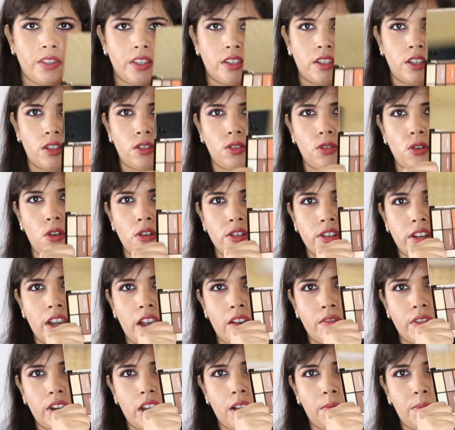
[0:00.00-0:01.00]
does not
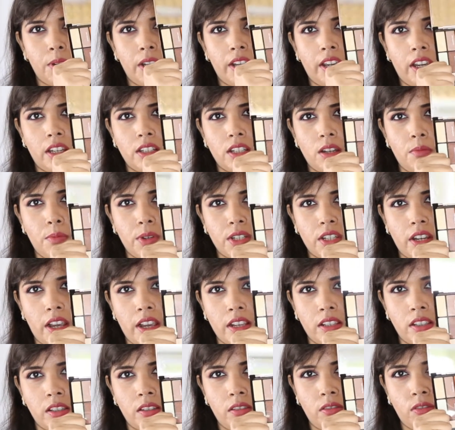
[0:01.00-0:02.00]
have an applicator but
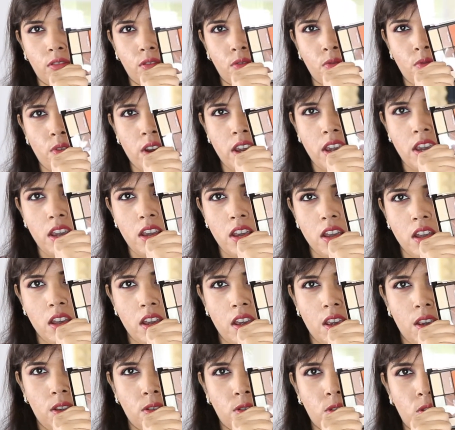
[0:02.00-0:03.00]
has three
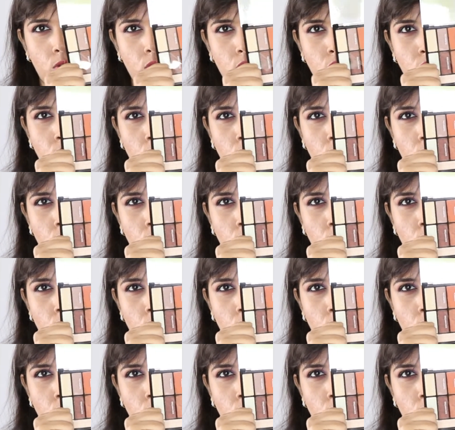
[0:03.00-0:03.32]
sort of